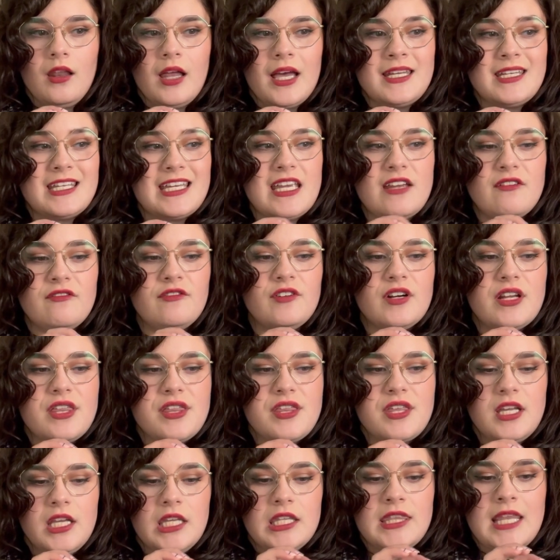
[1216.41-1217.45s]
and
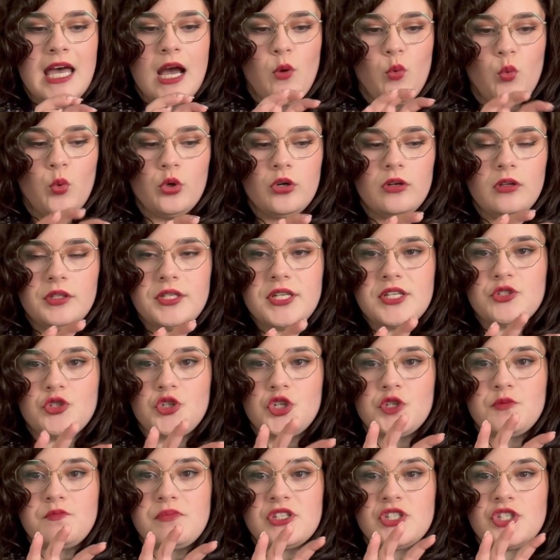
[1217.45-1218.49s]
everything in that world has
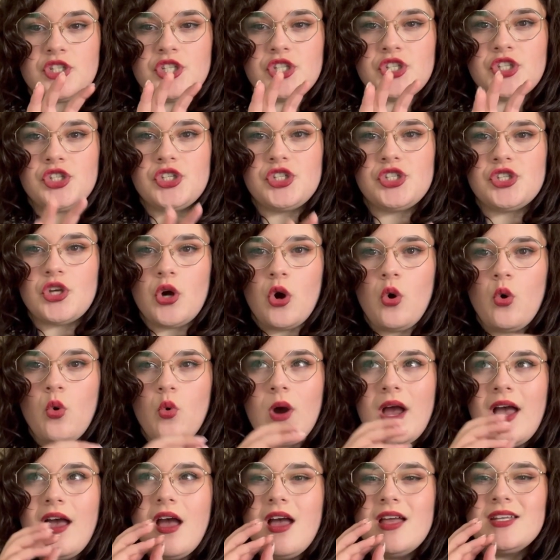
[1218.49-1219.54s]
just been so